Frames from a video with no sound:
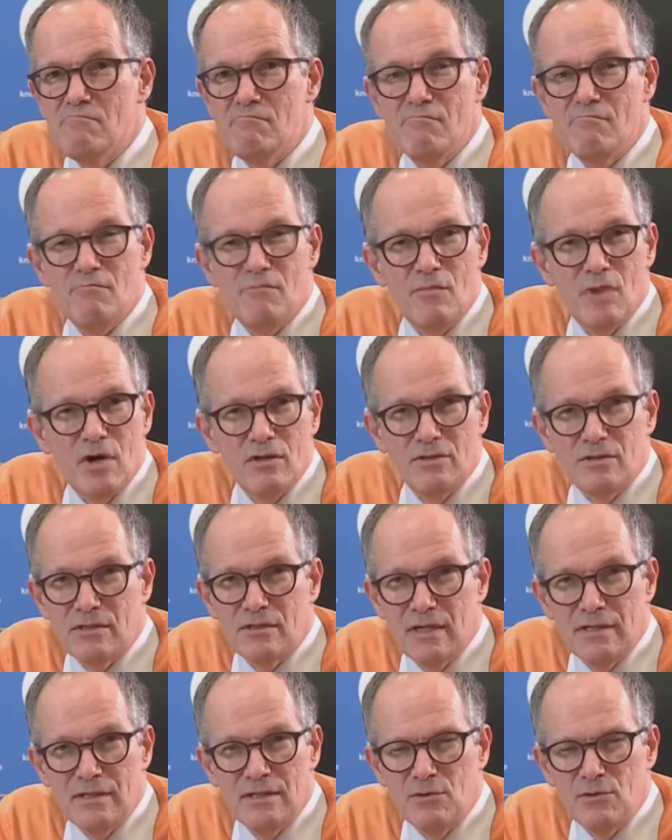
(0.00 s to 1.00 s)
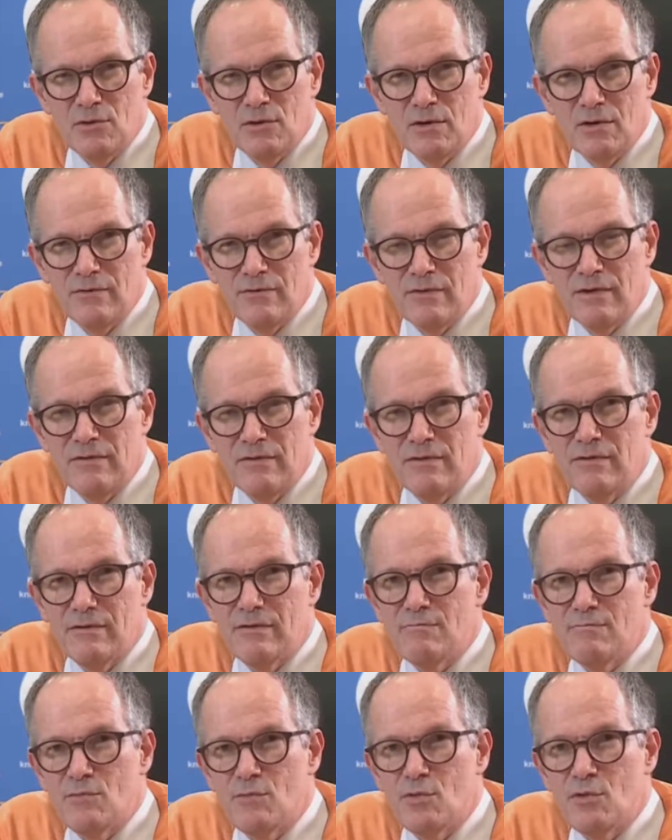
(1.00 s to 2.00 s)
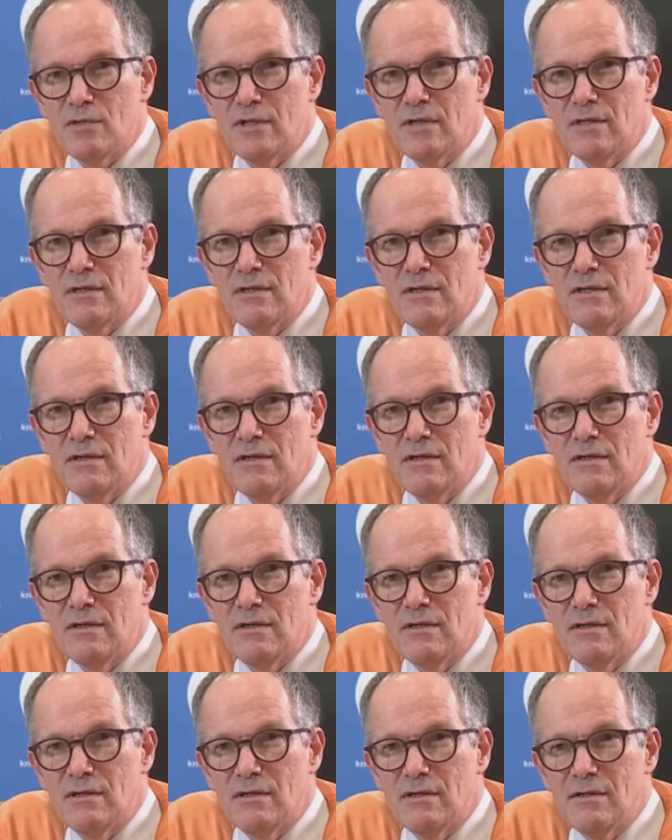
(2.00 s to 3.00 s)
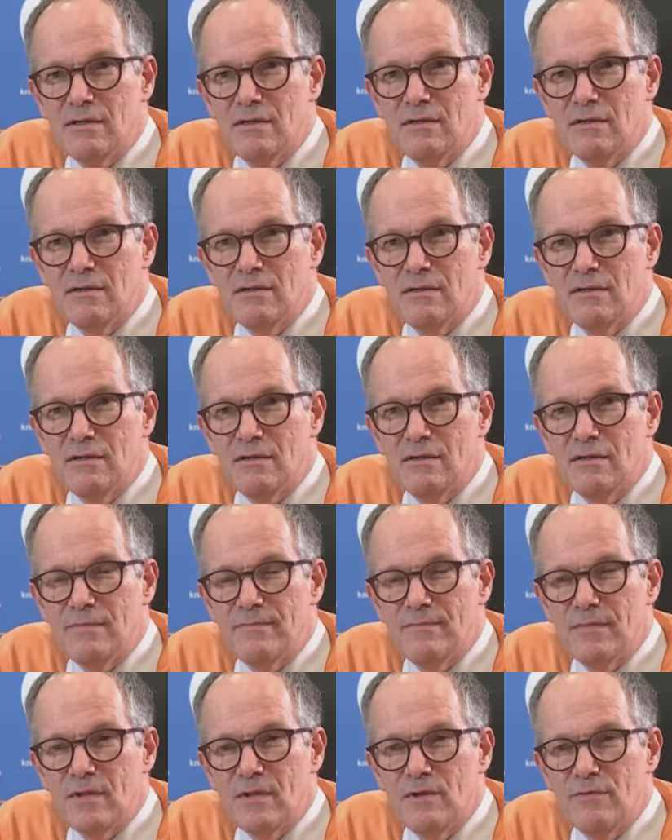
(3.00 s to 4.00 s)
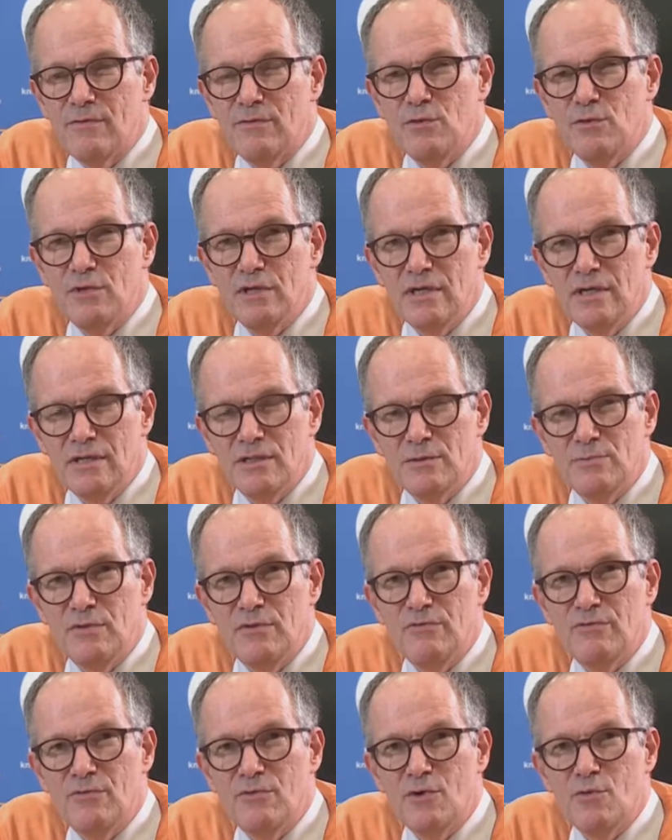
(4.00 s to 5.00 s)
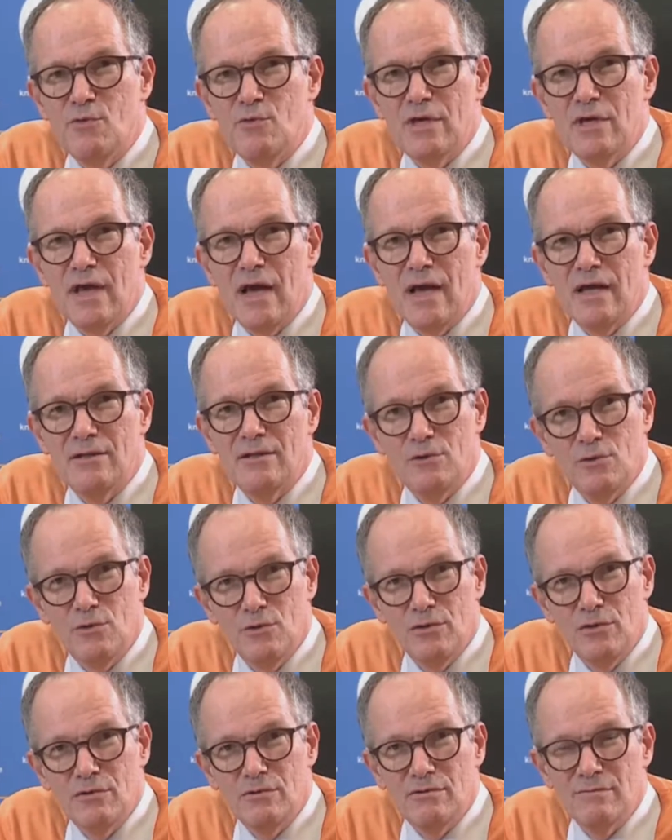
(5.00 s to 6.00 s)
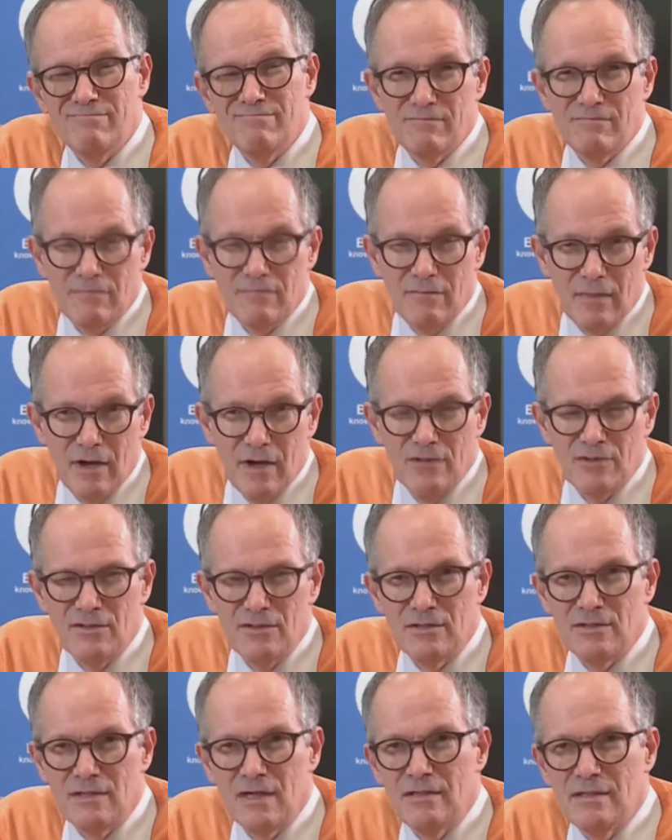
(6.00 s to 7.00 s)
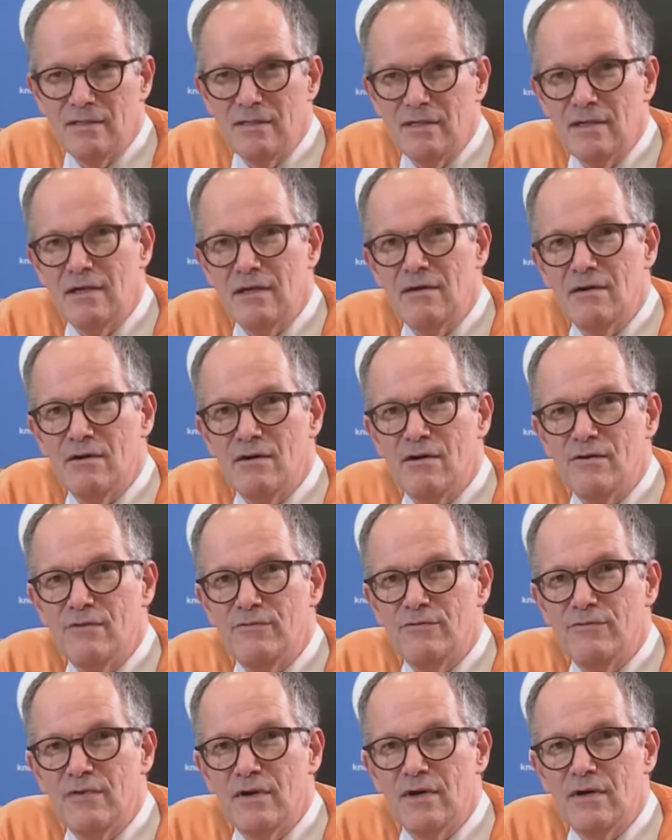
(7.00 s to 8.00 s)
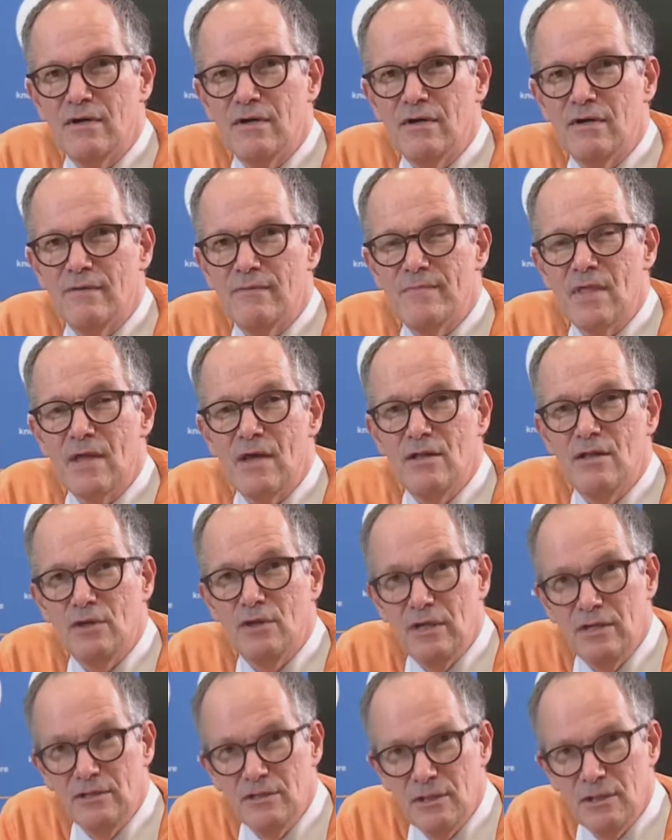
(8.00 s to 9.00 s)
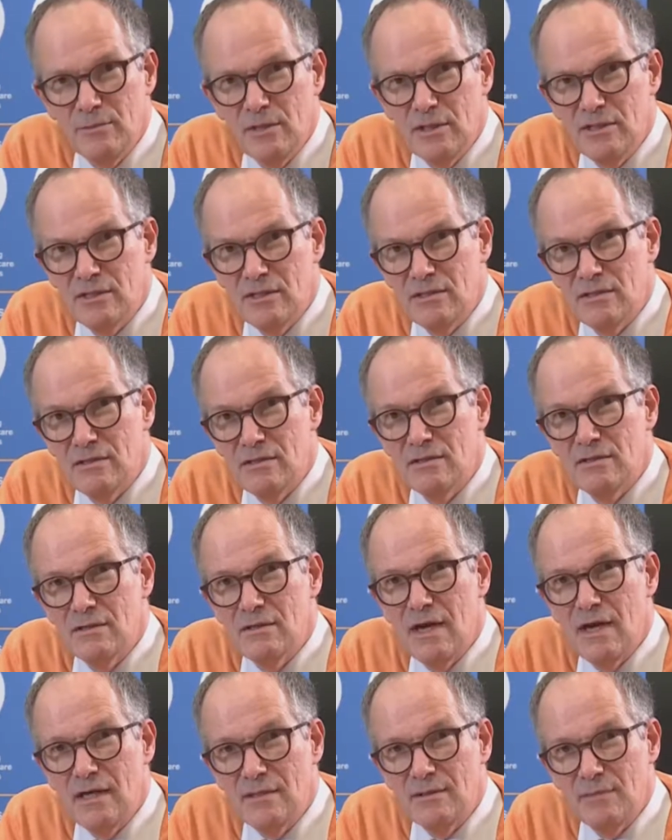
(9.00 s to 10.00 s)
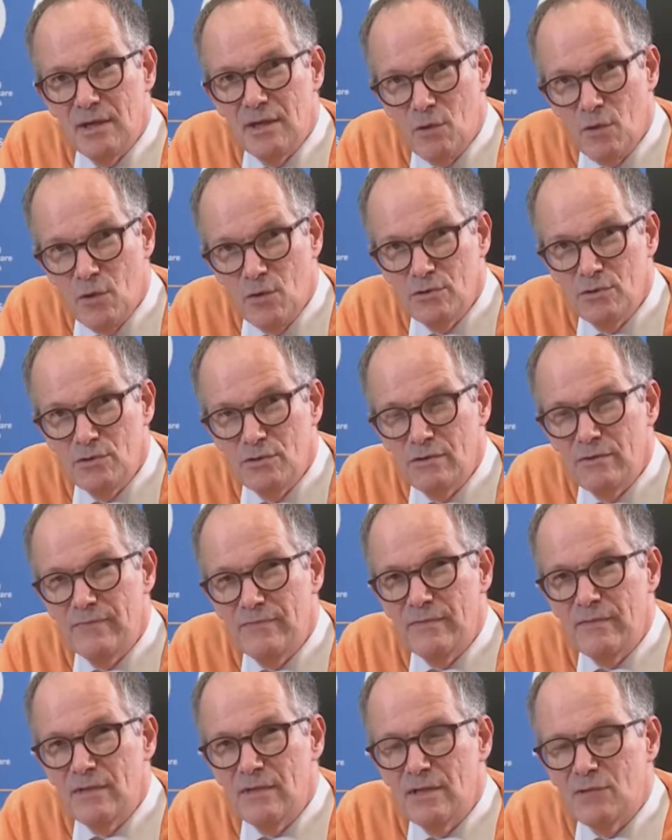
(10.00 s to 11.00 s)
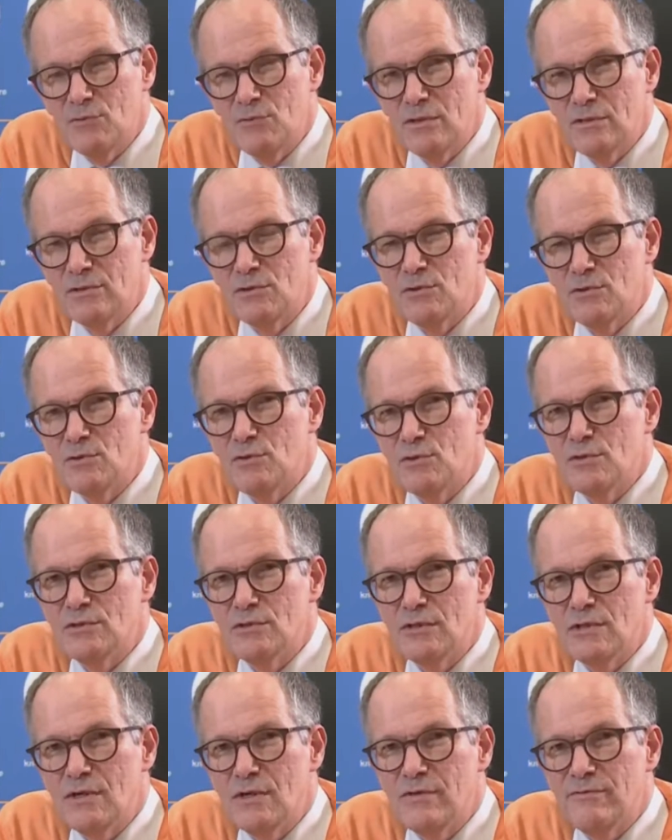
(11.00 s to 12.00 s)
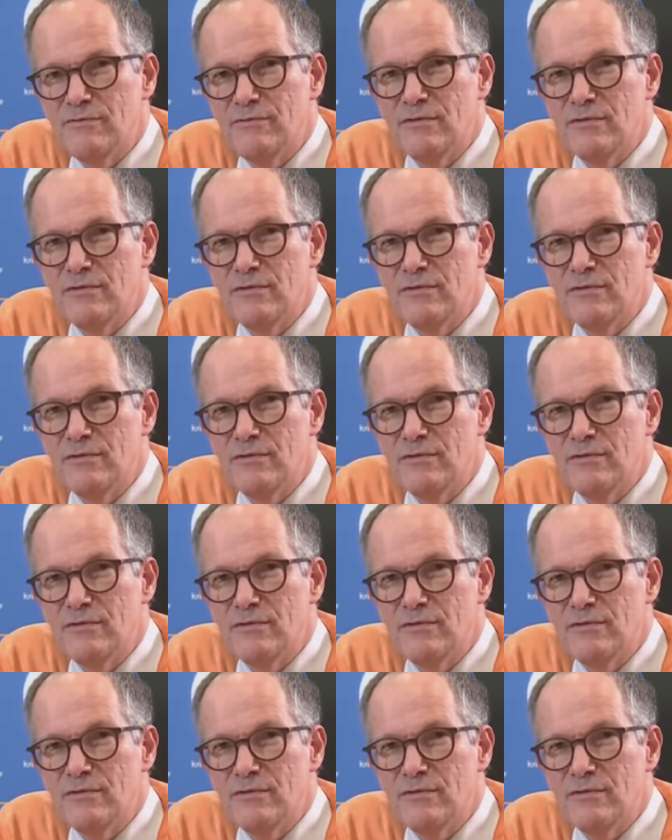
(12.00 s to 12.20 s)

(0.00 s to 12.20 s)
months, and it took more than a few years before we had a good understanding of the intermediate animal host that was the source of